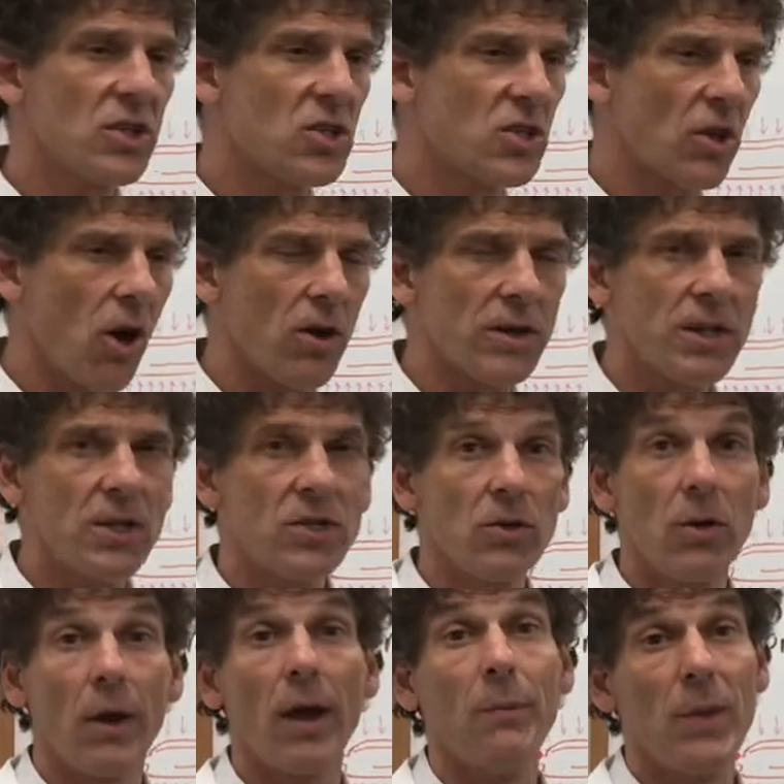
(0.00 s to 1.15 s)
scar tissue,
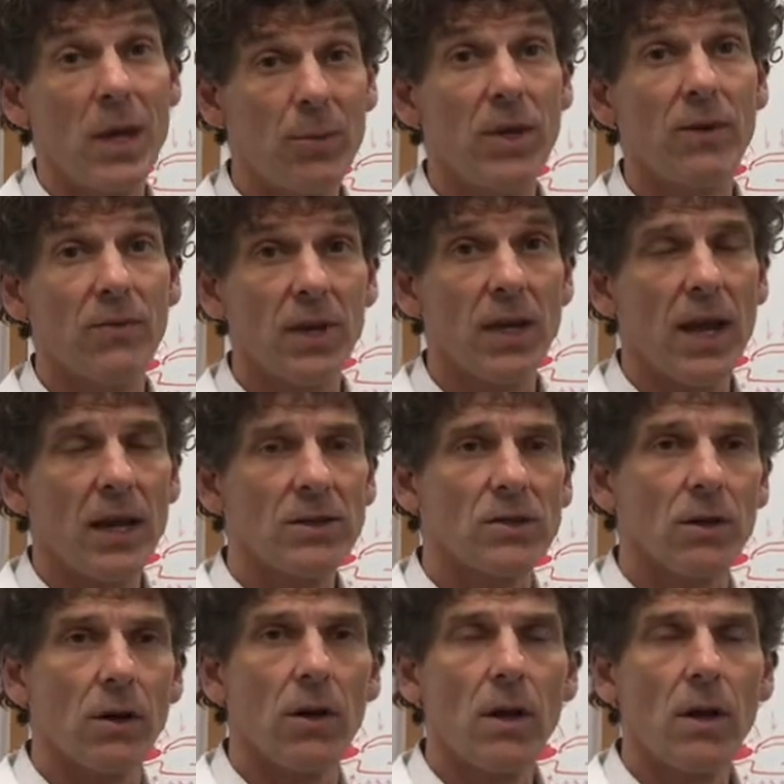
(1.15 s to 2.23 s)
and maybe even cancer.